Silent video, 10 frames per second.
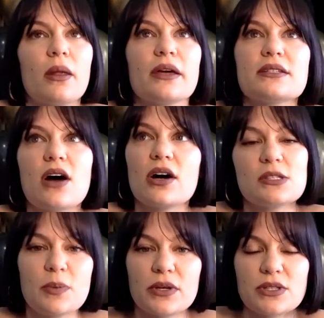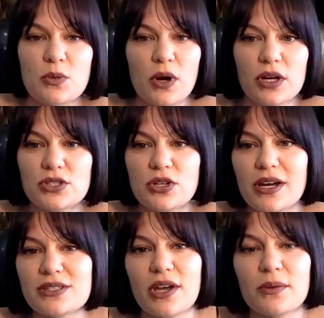It's hard to put into words. You
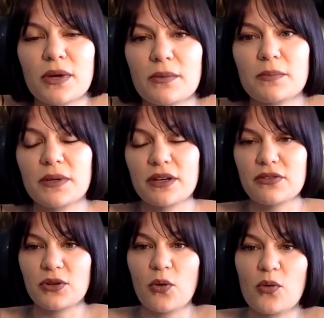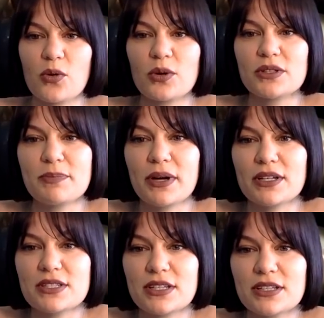guys know me. I'm a bit of an awkward
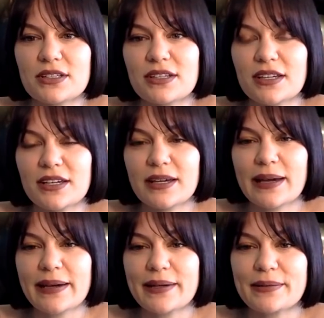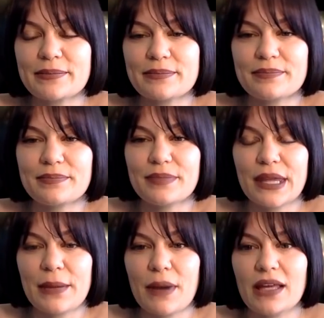person. But
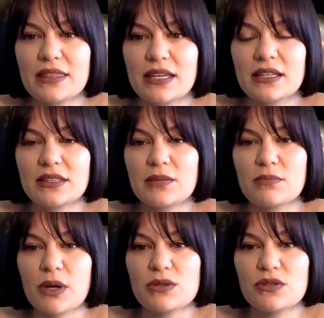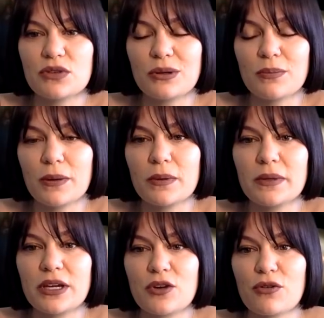I think that most of you can probably
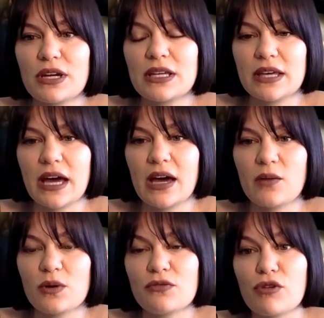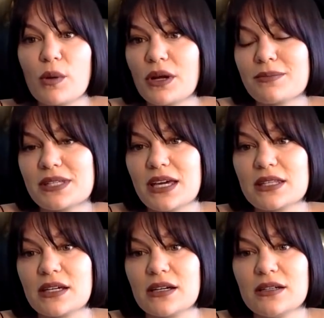agree that we've grown up
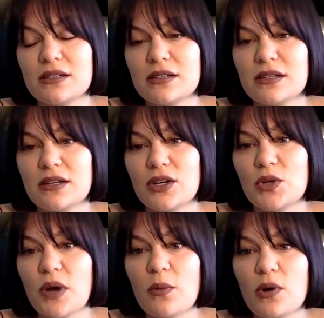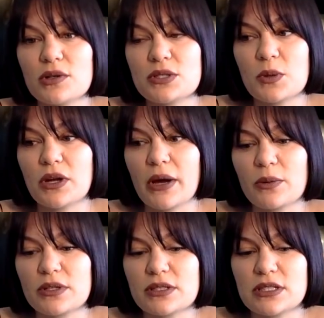together. Who I was when I
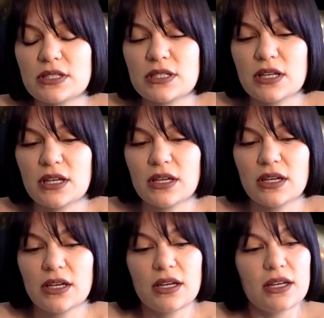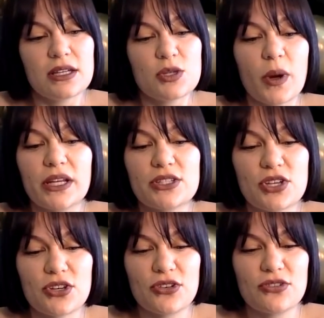was
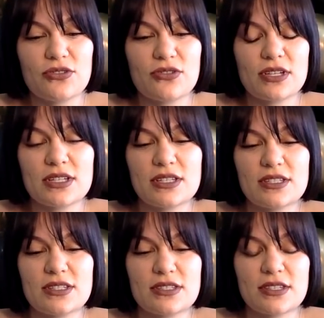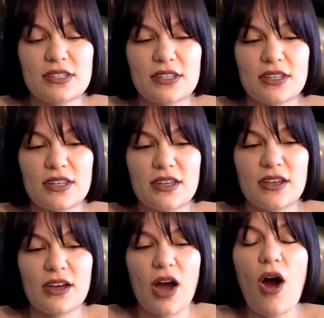22 is
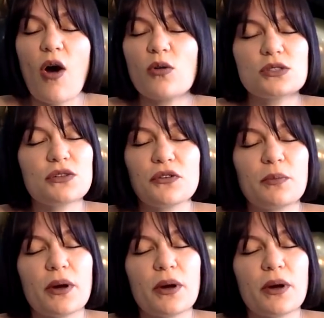a whole different